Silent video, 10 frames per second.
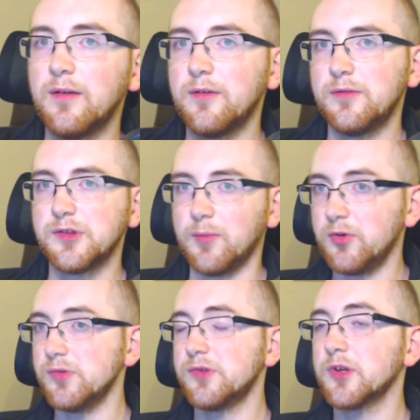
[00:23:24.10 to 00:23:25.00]
someone
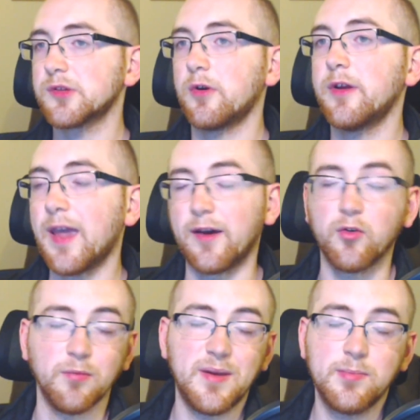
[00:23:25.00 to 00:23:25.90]
who's just starting out,
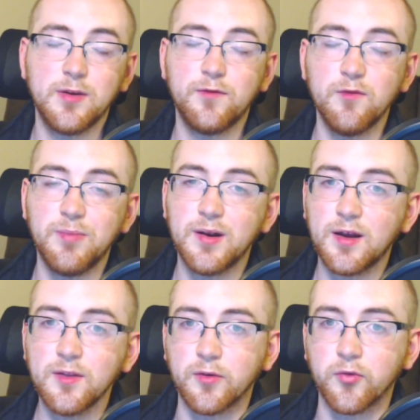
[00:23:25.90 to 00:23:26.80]
or maybe if you've been
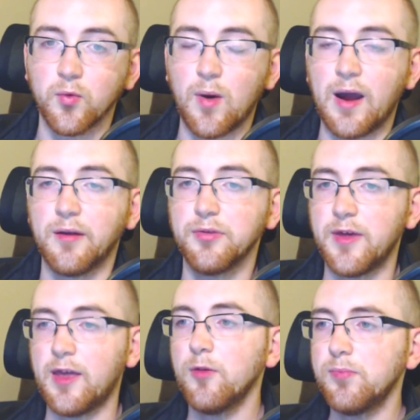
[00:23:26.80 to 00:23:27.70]
on there for a while,
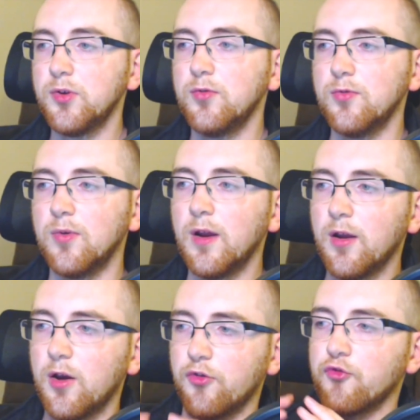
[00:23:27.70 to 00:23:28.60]
to help you
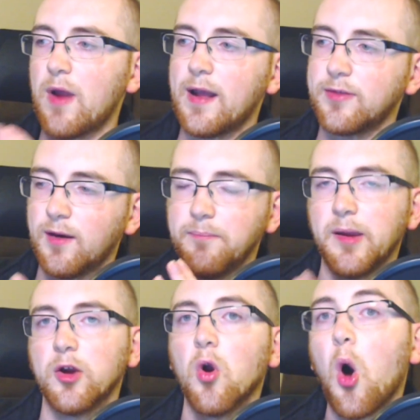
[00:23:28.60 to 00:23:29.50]
attract a
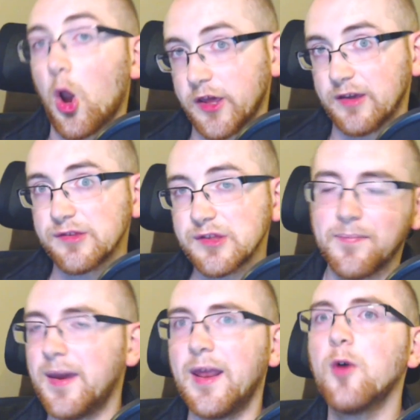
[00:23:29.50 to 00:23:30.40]
bigger audience
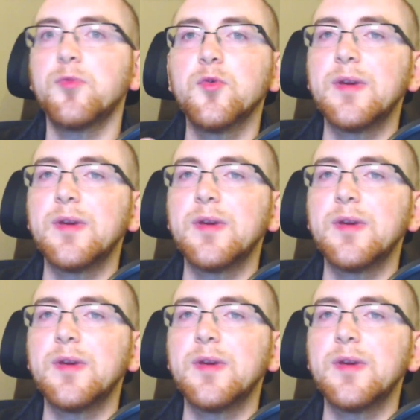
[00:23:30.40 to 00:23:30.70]
and help you get